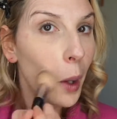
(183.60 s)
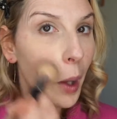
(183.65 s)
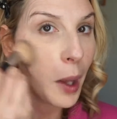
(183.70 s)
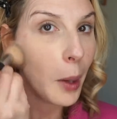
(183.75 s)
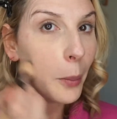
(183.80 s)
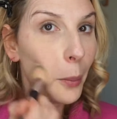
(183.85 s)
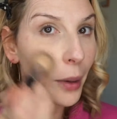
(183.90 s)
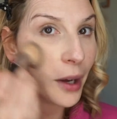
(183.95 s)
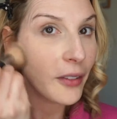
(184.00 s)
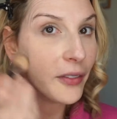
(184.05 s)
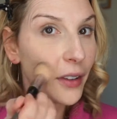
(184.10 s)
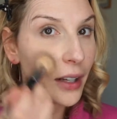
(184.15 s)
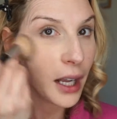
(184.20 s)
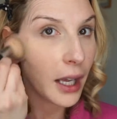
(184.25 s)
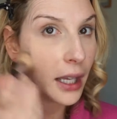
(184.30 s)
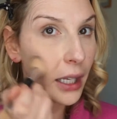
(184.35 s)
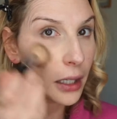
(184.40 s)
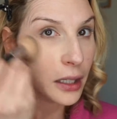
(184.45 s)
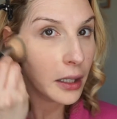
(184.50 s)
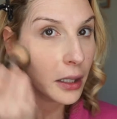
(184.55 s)
and buff it
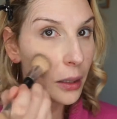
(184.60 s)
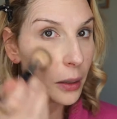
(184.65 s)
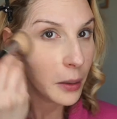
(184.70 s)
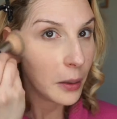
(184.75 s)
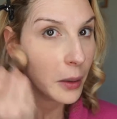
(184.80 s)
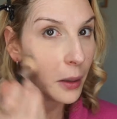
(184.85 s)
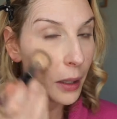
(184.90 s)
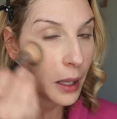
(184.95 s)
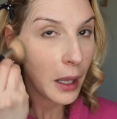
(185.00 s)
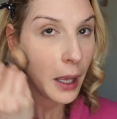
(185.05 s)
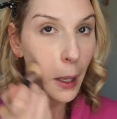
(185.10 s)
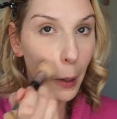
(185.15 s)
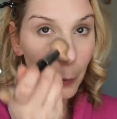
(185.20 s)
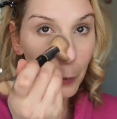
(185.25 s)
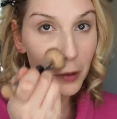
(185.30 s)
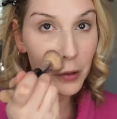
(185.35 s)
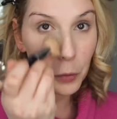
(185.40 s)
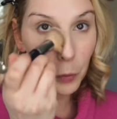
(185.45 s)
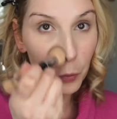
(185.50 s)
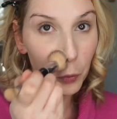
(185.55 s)
on. And
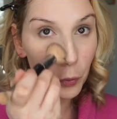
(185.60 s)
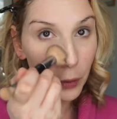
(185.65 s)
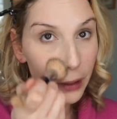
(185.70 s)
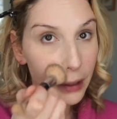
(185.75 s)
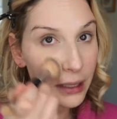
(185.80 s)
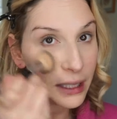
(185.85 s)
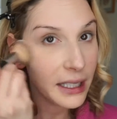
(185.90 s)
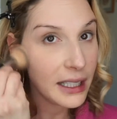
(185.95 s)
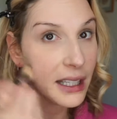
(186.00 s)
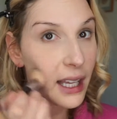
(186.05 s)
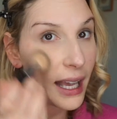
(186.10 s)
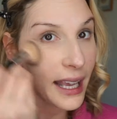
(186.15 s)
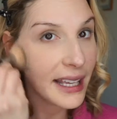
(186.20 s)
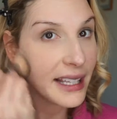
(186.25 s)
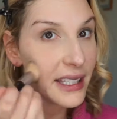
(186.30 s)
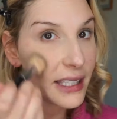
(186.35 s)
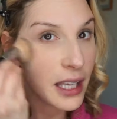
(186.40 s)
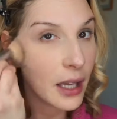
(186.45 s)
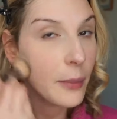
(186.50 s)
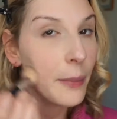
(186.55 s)
what's really
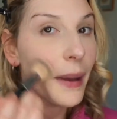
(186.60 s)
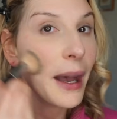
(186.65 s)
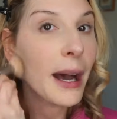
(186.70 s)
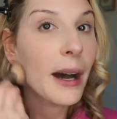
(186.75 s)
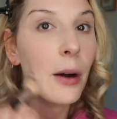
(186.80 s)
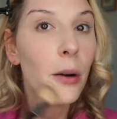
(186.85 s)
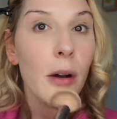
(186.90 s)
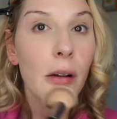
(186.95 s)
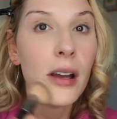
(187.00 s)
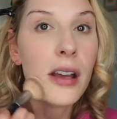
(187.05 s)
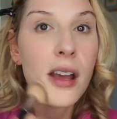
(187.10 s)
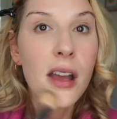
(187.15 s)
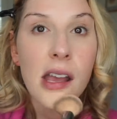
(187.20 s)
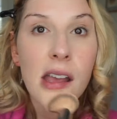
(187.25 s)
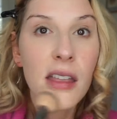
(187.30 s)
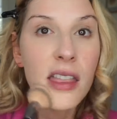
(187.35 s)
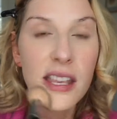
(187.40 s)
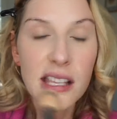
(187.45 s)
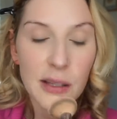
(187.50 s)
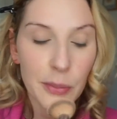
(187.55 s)
nice about
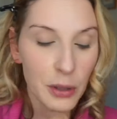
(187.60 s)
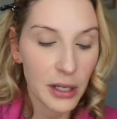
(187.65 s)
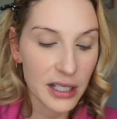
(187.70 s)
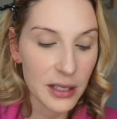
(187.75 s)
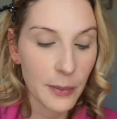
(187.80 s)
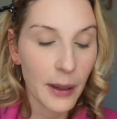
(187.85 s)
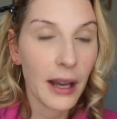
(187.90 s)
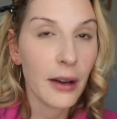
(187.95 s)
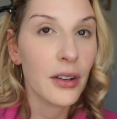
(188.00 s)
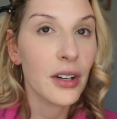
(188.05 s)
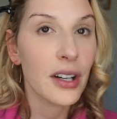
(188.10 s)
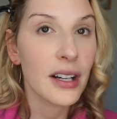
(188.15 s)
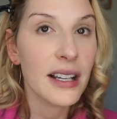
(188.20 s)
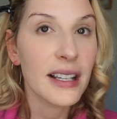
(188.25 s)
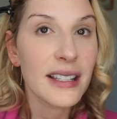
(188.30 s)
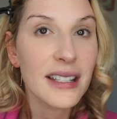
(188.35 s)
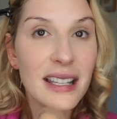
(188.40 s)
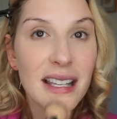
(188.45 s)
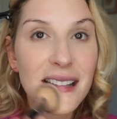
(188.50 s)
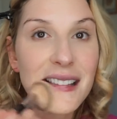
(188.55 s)
this pressed powder
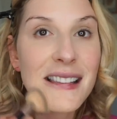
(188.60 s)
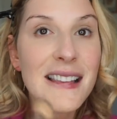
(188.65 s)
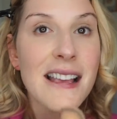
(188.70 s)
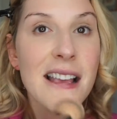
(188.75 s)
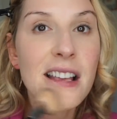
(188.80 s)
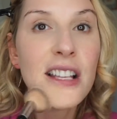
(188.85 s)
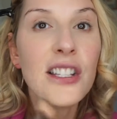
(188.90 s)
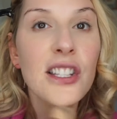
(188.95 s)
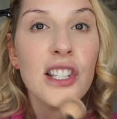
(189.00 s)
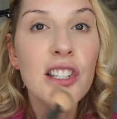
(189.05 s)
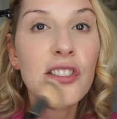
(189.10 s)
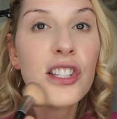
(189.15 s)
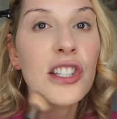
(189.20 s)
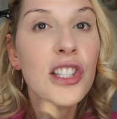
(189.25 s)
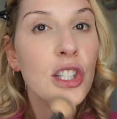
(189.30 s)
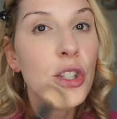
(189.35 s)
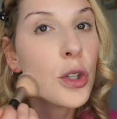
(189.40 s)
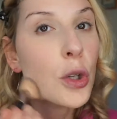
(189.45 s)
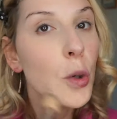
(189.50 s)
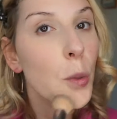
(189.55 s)
is it's
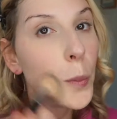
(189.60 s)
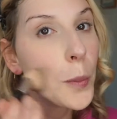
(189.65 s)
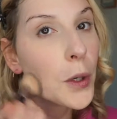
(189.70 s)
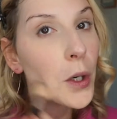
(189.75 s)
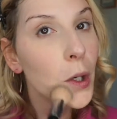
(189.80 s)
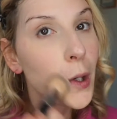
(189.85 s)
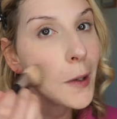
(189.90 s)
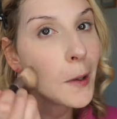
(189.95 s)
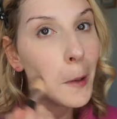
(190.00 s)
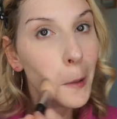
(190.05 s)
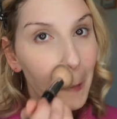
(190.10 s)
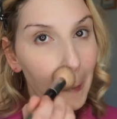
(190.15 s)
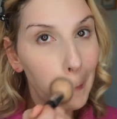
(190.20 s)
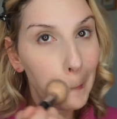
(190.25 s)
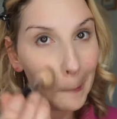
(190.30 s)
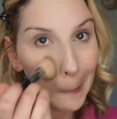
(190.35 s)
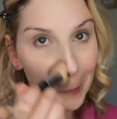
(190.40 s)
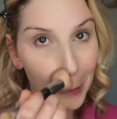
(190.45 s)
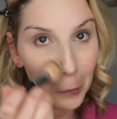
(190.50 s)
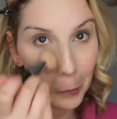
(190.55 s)
super
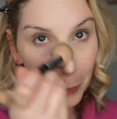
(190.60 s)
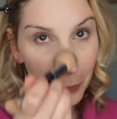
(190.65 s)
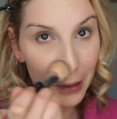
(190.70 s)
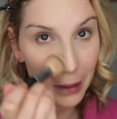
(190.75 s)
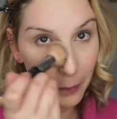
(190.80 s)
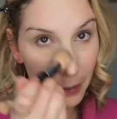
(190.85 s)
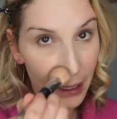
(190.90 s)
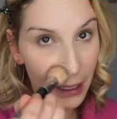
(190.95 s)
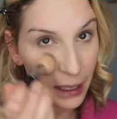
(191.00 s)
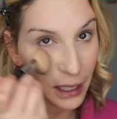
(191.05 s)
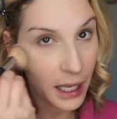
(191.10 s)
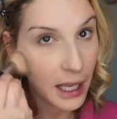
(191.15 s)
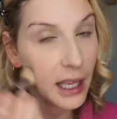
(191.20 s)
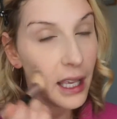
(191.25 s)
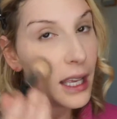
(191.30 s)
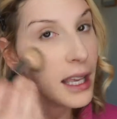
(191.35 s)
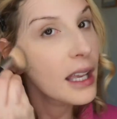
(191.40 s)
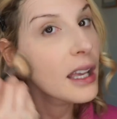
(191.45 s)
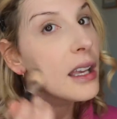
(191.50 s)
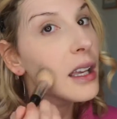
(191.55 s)
creamy,
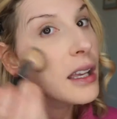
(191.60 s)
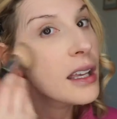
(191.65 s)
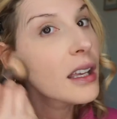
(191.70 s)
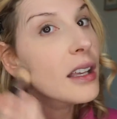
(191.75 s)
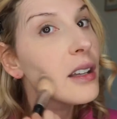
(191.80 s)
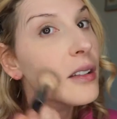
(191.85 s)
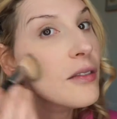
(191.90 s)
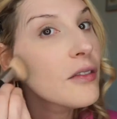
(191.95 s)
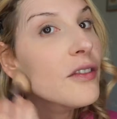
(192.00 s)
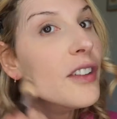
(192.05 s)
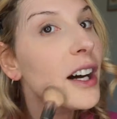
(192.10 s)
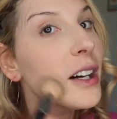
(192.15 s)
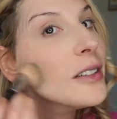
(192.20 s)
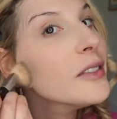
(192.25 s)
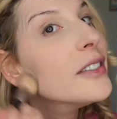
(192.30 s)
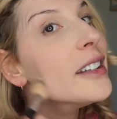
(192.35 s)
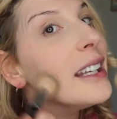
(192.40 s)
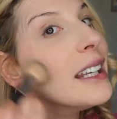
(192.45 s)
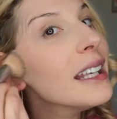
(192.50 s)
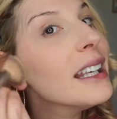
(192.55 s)

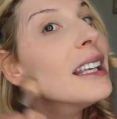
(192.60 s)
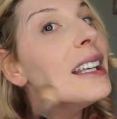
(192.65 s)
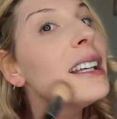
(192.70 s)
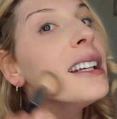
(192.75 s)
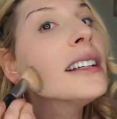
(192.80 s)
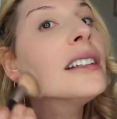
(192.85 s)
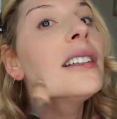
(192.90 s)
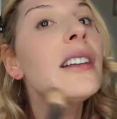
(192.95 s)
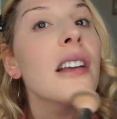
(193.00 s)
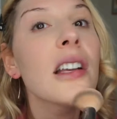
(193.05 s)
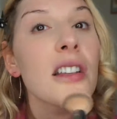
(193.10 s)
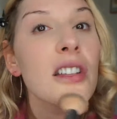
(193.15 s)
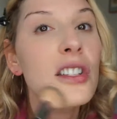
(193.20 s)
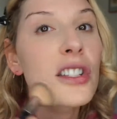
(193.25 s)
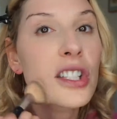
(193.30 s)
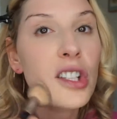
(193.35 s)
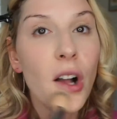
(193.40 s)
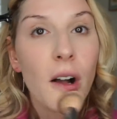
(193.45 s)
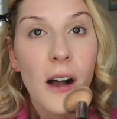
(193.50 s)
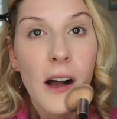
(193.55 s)
velvety,
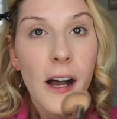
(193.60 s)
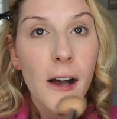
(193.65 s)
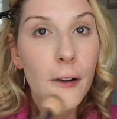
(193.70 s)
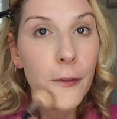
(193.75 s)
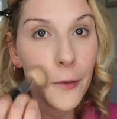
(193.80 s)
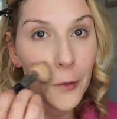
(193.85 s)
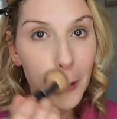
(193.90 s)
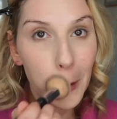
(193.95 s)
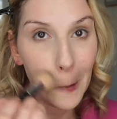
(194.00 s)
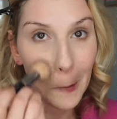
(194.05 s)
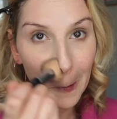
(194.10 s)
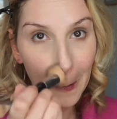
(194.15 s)
soft,